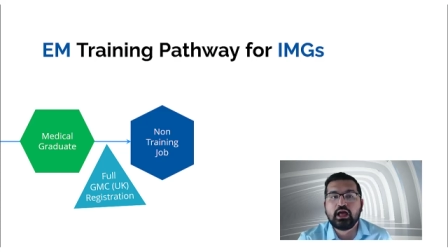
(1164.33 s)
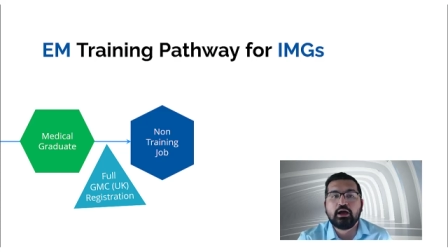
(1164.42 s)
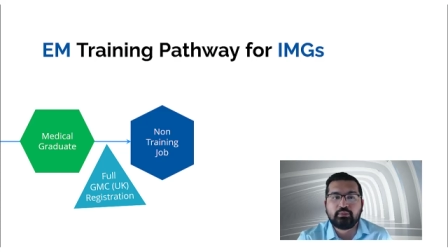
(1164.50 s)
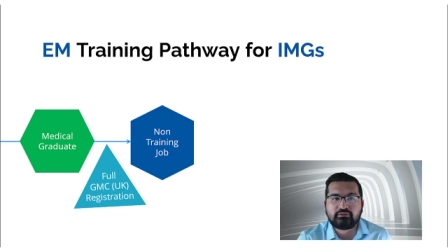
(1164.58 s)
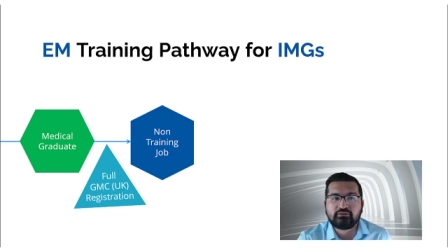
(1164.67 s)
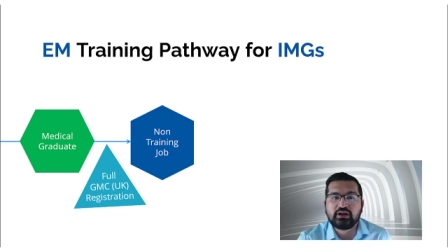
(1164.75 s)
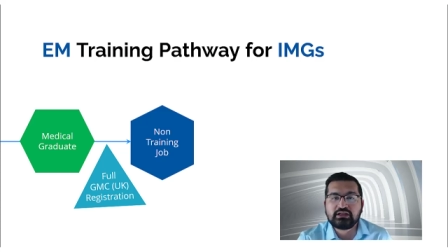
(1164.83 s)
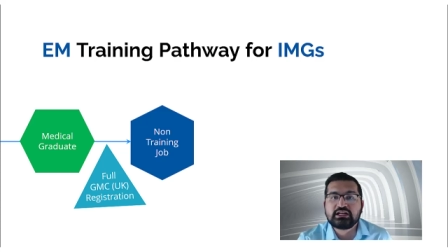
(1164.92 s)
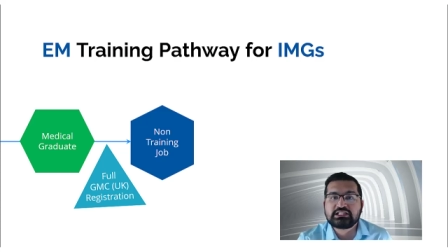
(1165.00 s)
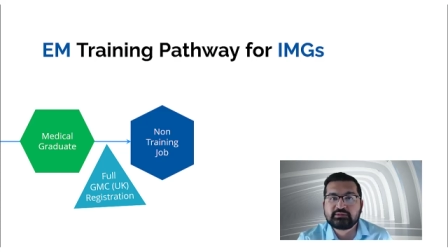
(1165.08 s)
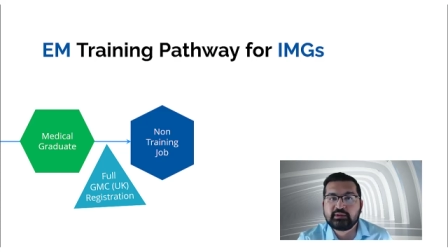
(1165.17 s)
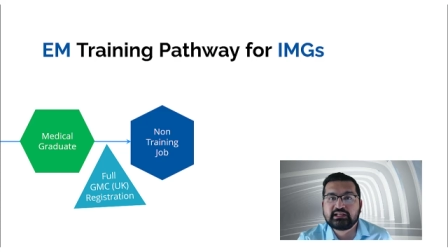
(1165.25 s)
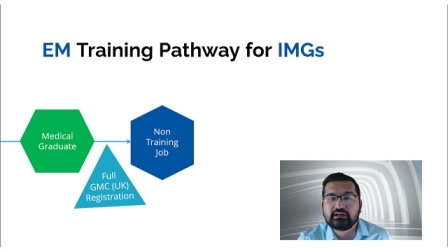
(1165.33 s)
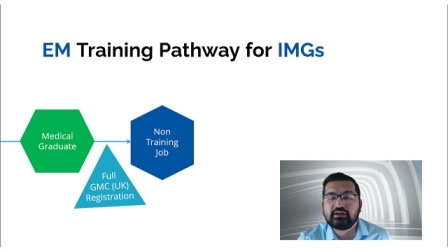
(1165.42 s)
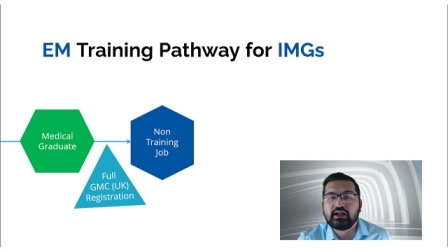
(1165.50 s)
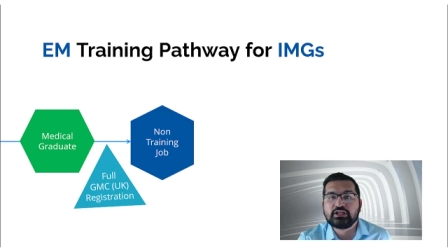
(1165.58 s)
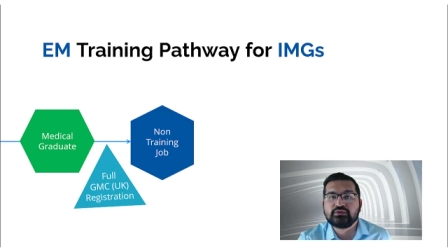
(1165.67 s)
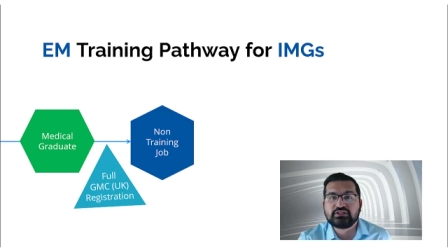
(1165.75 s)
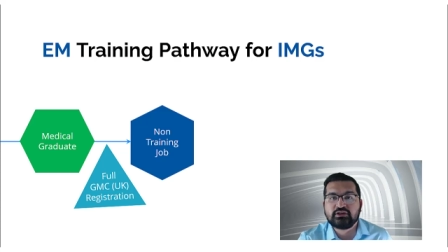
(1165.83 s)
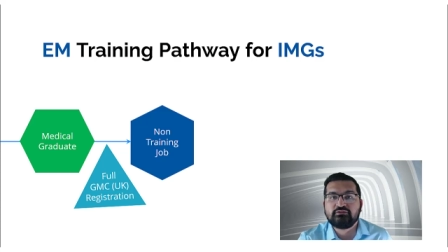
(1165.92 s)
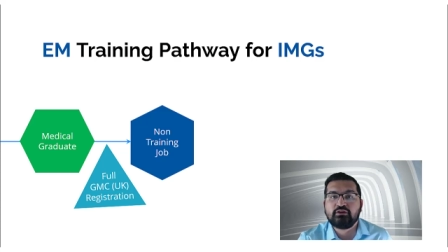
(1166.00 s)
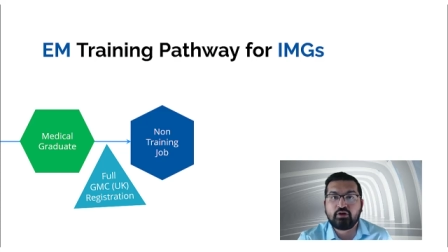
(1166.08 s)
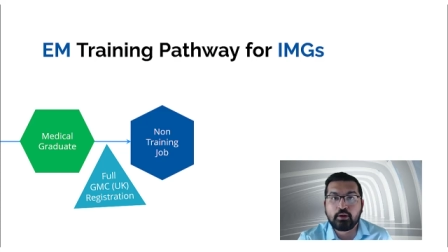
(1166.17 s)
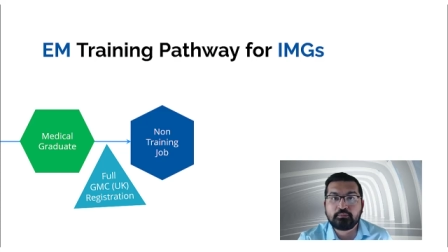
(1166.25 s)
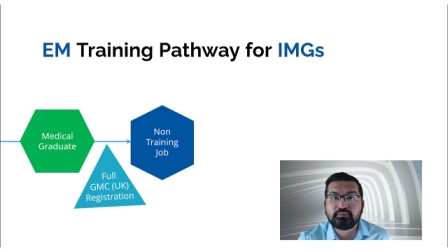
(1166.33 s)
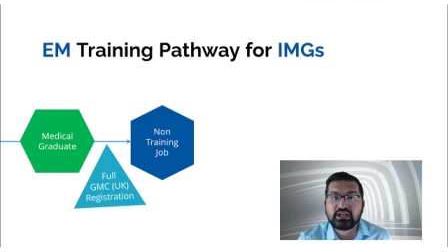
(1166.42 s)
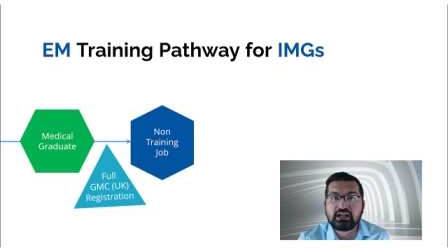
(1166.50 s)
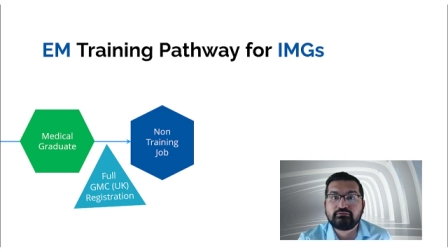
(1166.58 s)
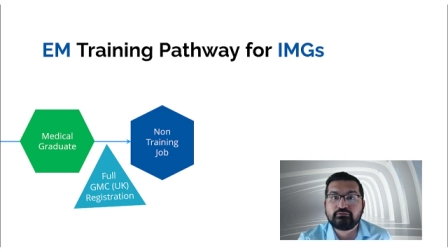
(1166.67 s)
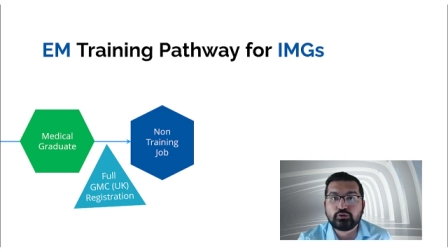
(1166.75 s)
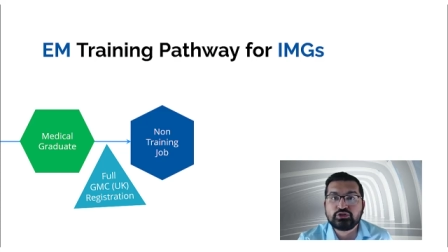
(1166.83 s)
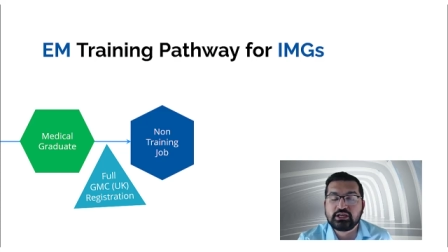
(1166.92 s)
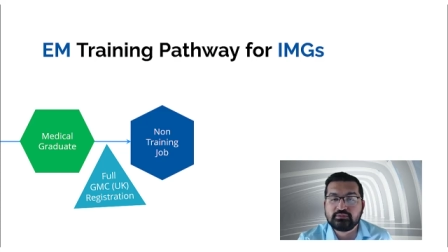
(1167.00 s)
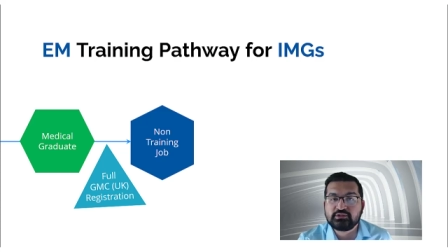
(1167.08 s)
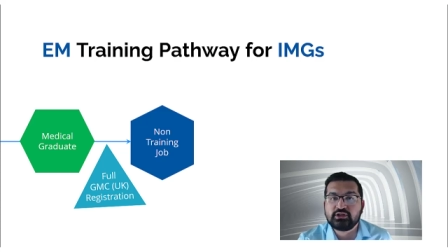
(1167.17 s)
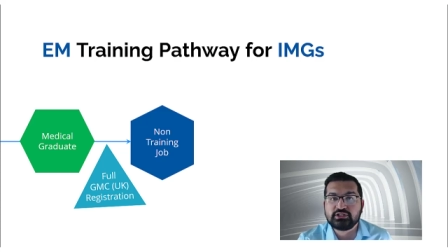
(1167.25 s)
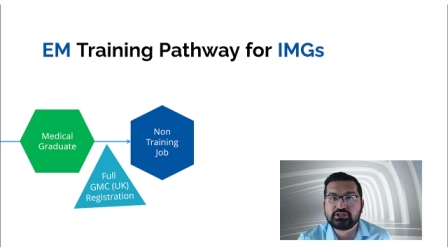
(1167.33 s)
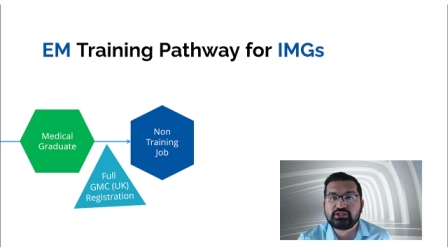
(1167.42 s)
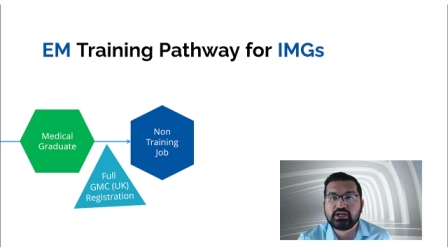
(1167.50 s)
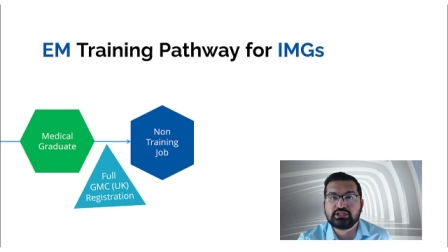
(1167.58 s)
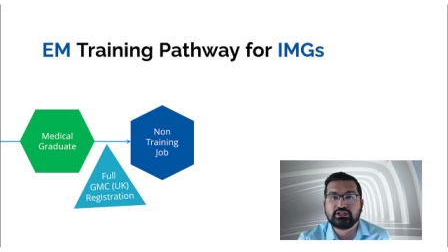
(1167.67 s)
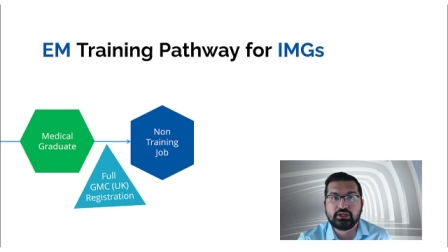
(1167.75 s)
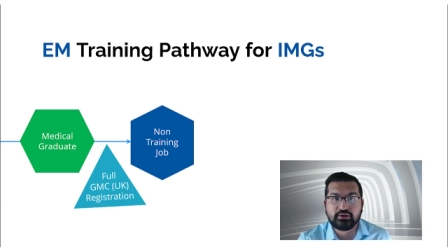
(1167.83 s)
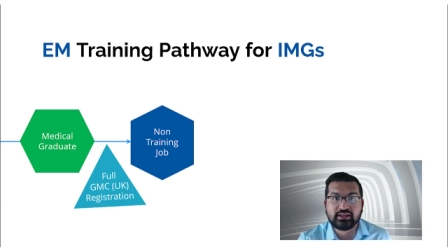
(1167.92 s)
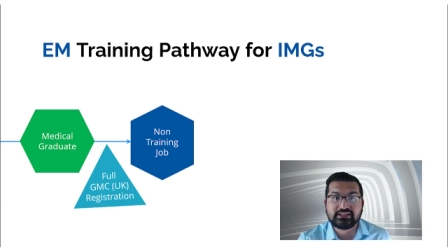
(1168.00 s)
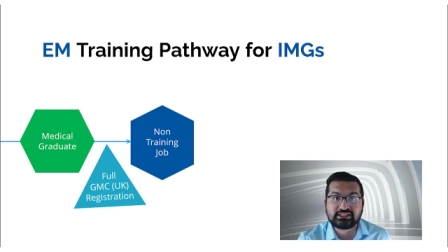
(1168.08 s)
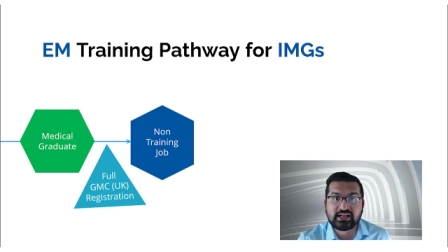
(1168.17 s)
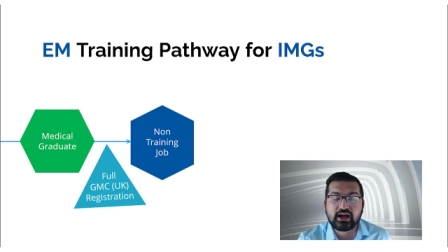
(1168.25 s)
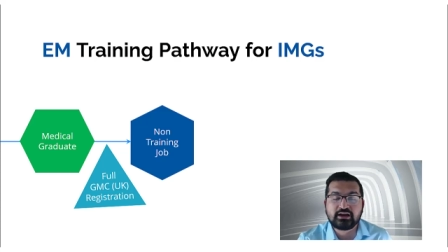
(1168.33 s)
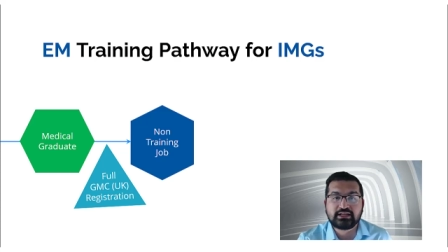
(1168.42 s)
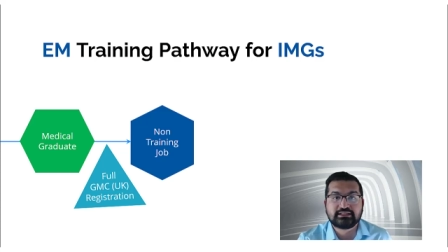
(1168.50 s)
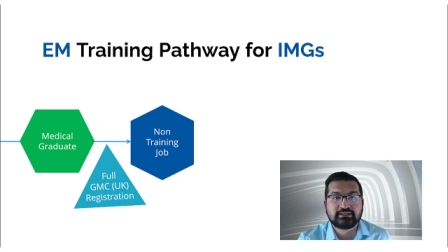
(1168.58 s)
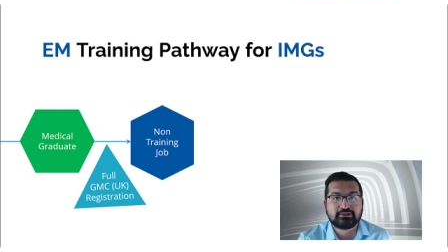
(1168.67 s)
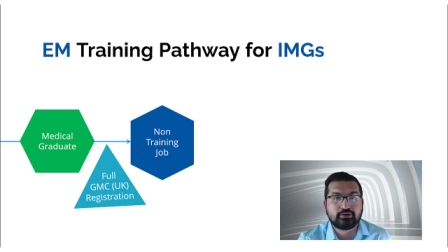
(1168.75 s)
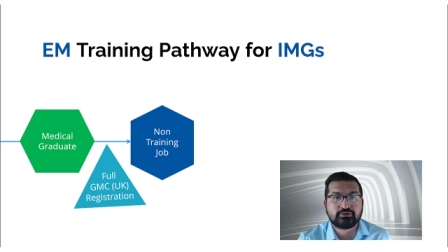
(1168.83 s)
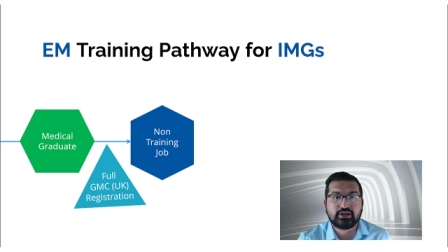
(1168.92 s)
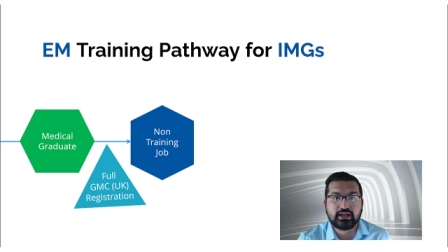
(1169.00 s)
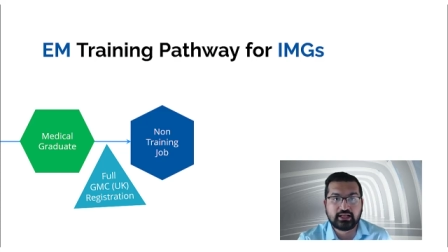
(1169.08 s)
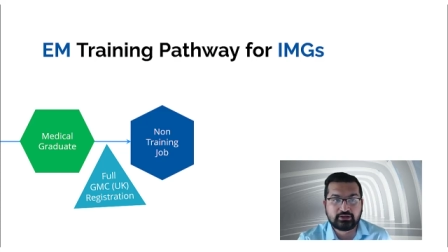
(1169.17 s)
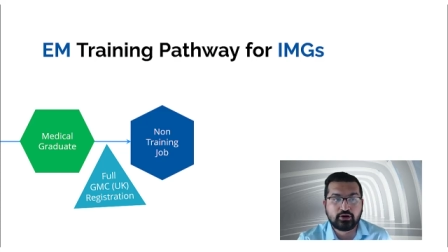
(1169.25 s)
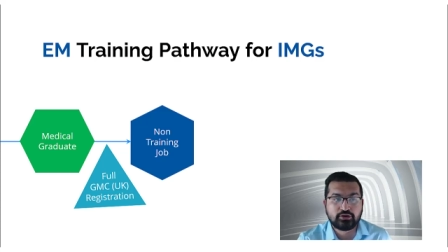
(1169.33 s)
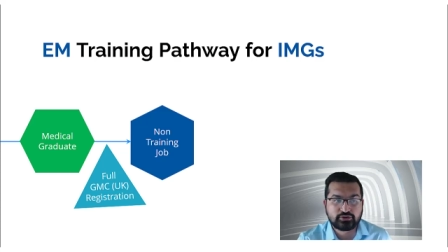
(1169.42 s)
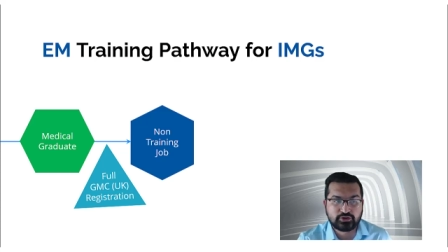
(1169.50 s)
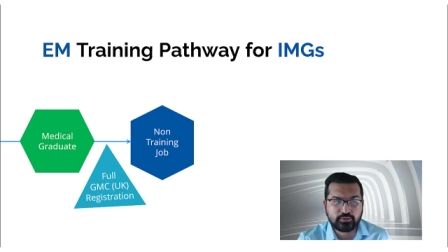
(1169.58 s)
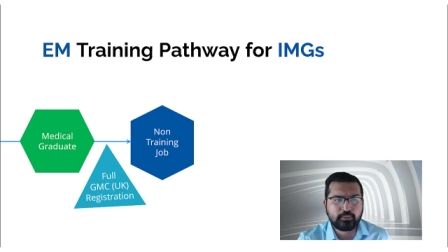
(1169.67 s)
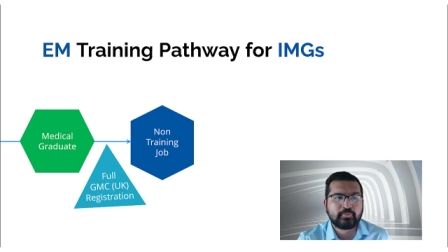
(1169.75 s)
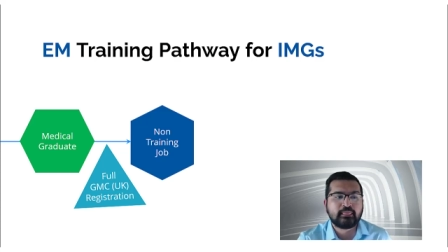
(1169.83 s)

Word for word: But for international medical graduates, if you have obtained full GMC registration, you can start as a non-training doctor,